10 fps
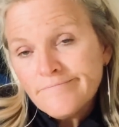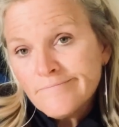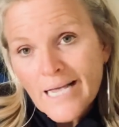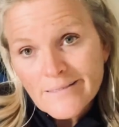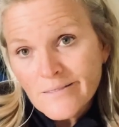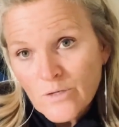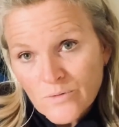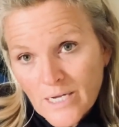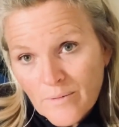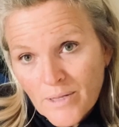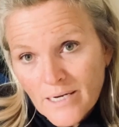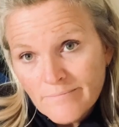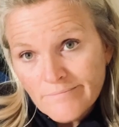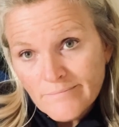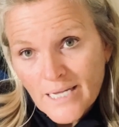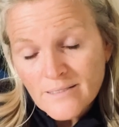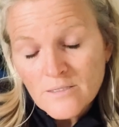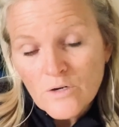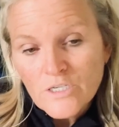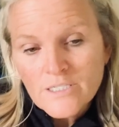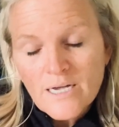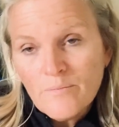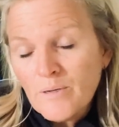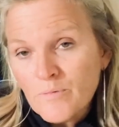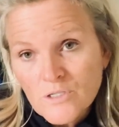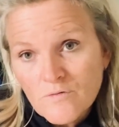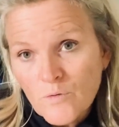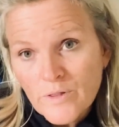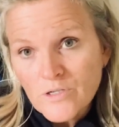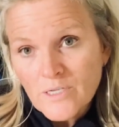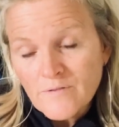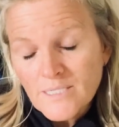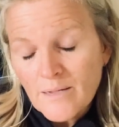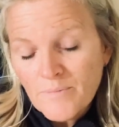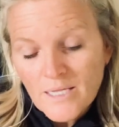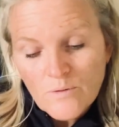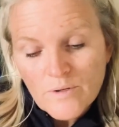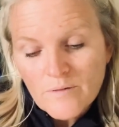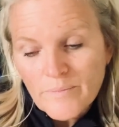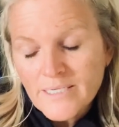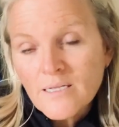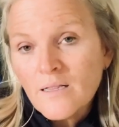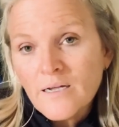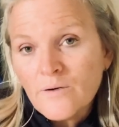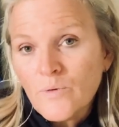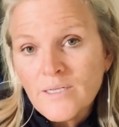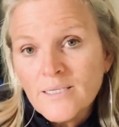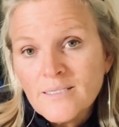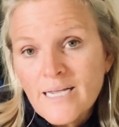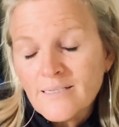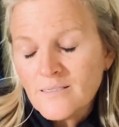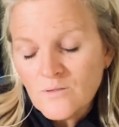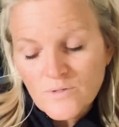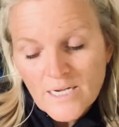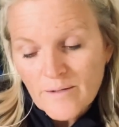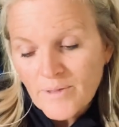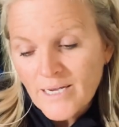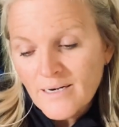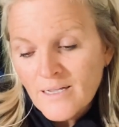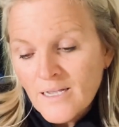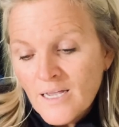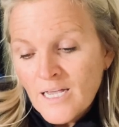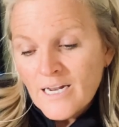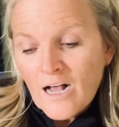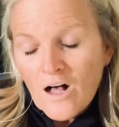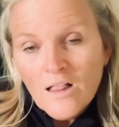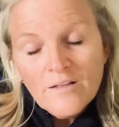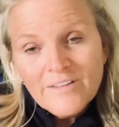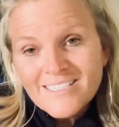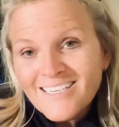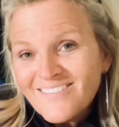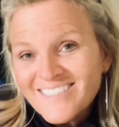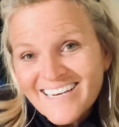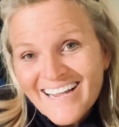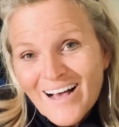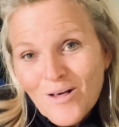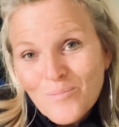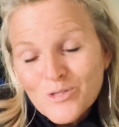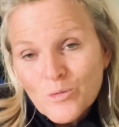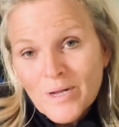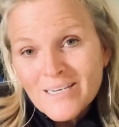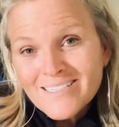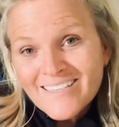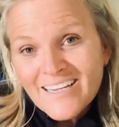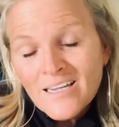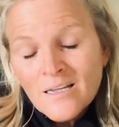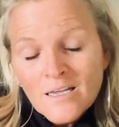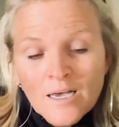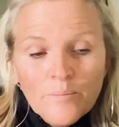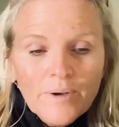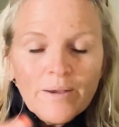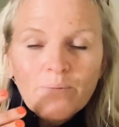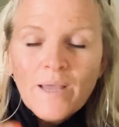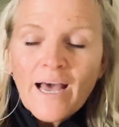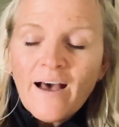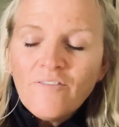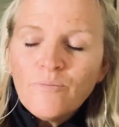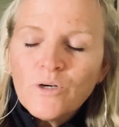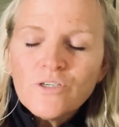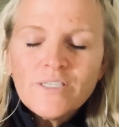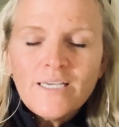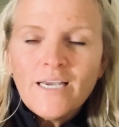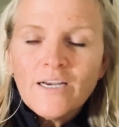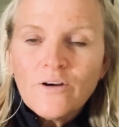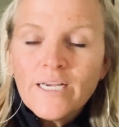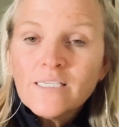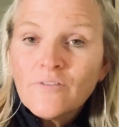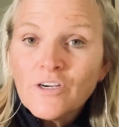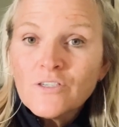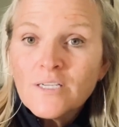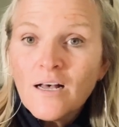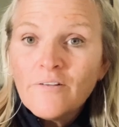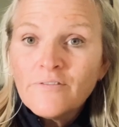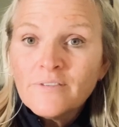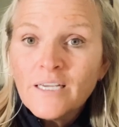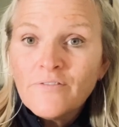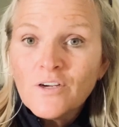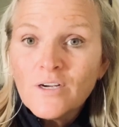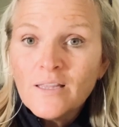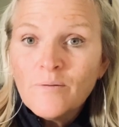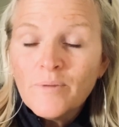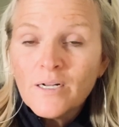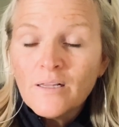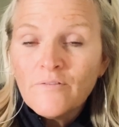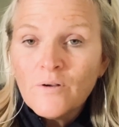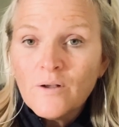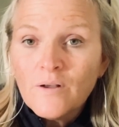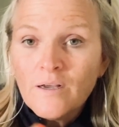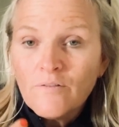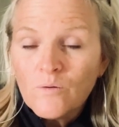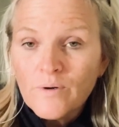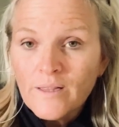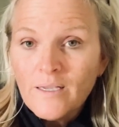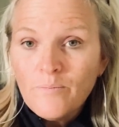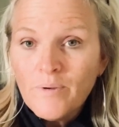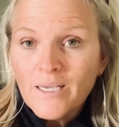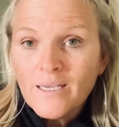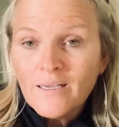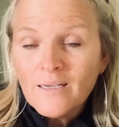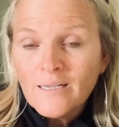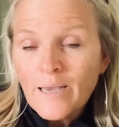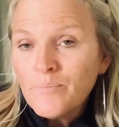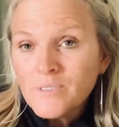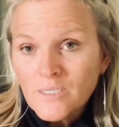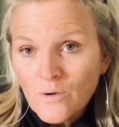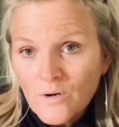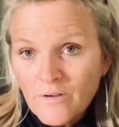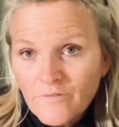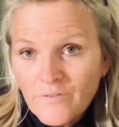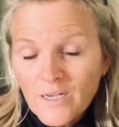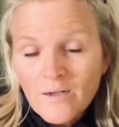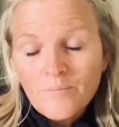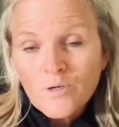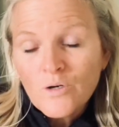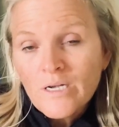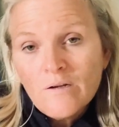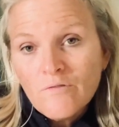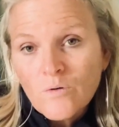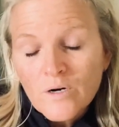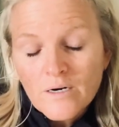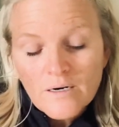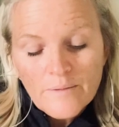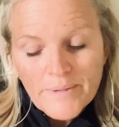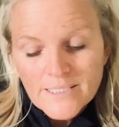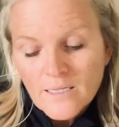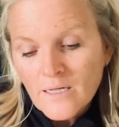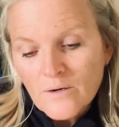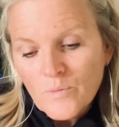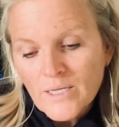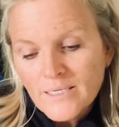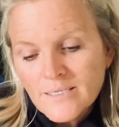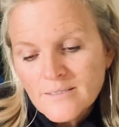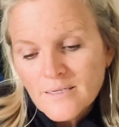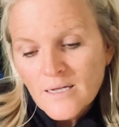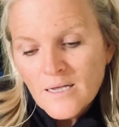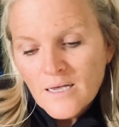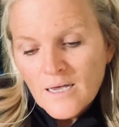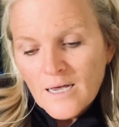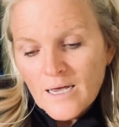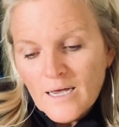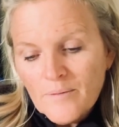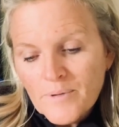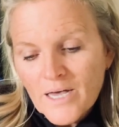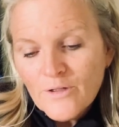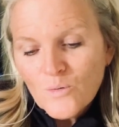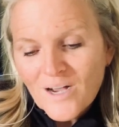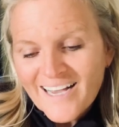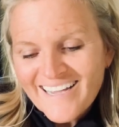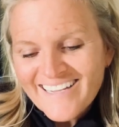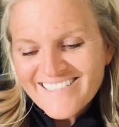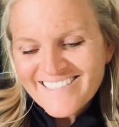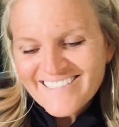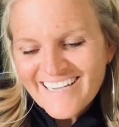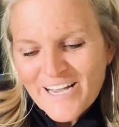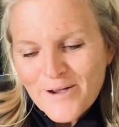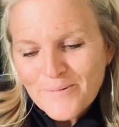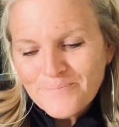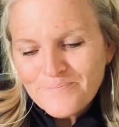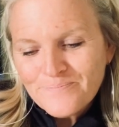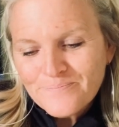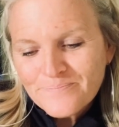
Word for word: has its own timeline. And so you just got to be merciful with yourself. Same thing with mental unwellness, has its own timeline. All of this stuff's going to help tremendously, but have mercy and grace for yourself if you're in the middle of a, of a really big episode of um, grief or mental unwellness. Um, otherwise, um,